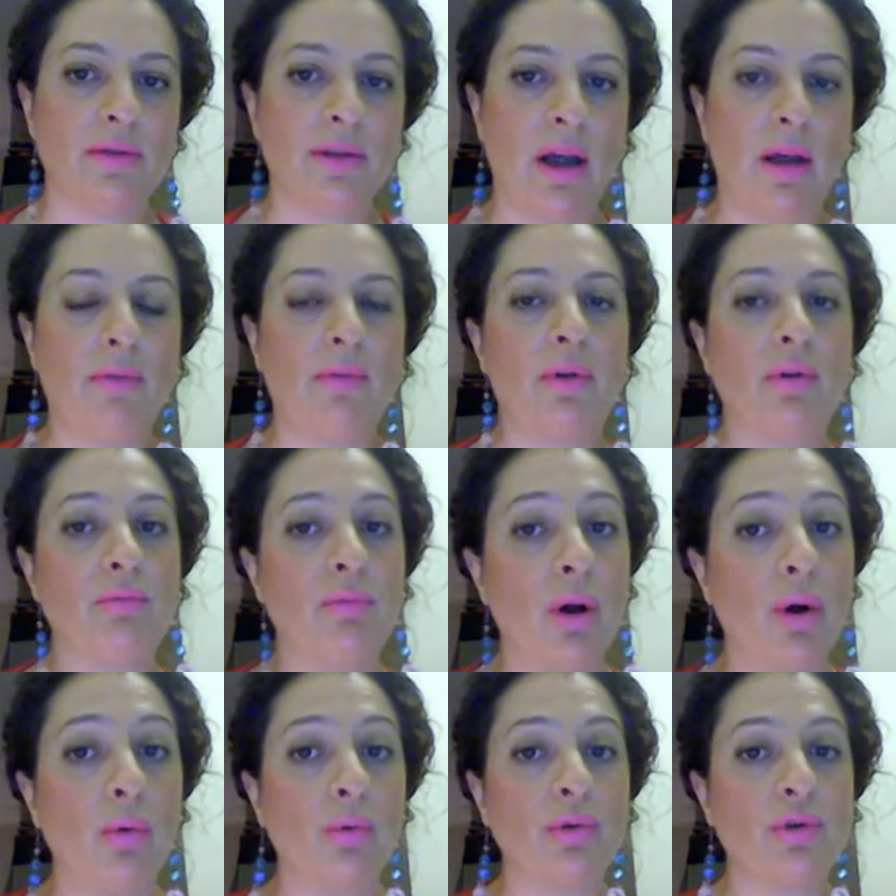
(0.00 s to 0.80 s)
down the
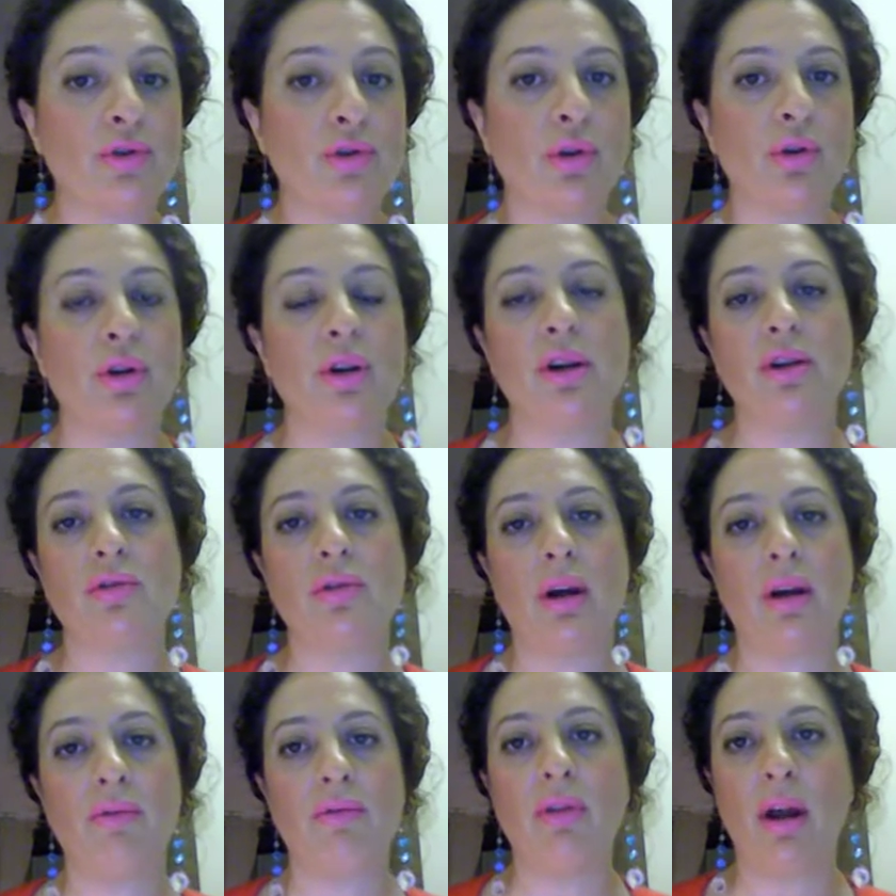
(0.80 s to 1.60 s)
road. So you need
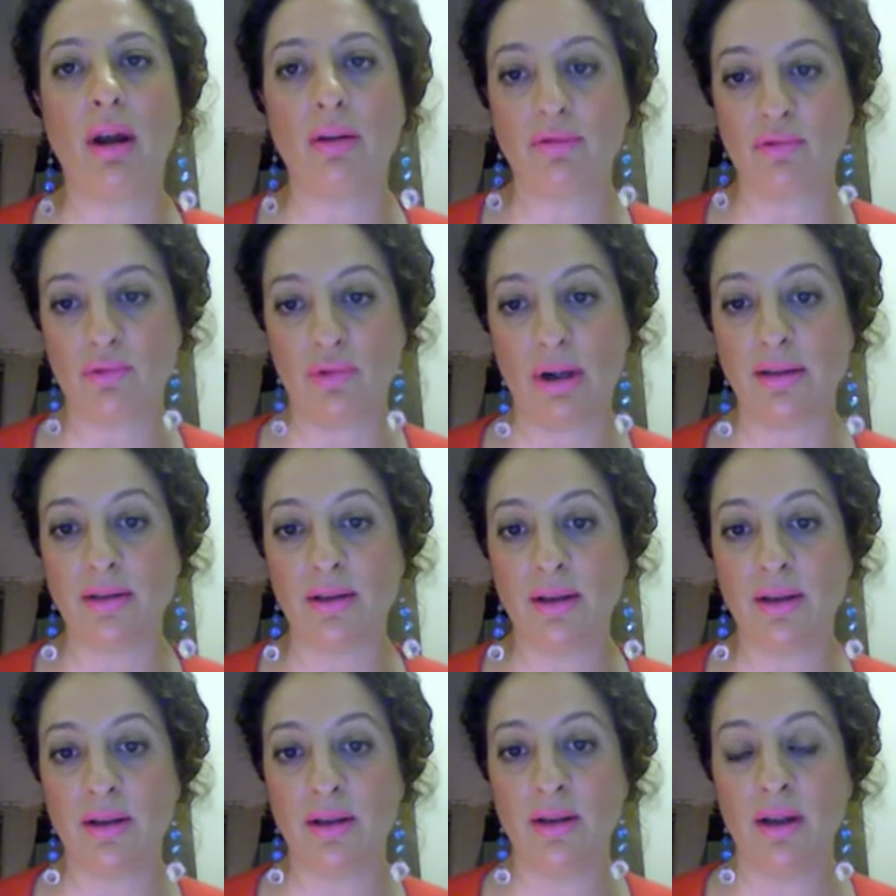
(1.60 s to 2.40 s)
to have that
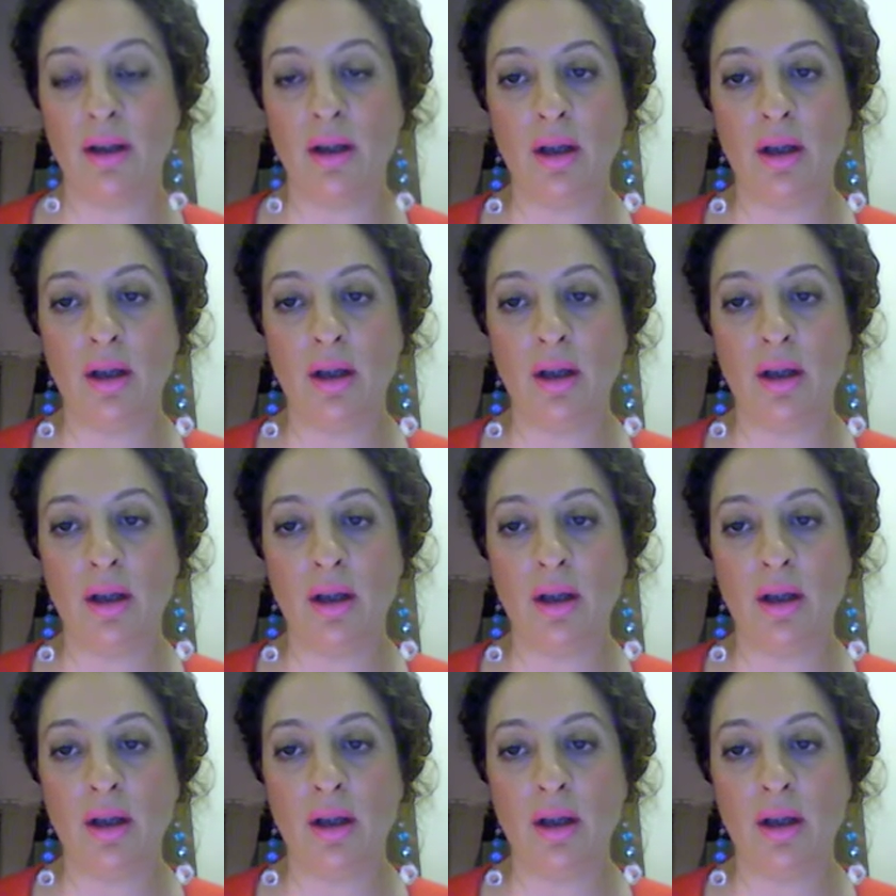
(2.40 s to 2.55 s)
ready.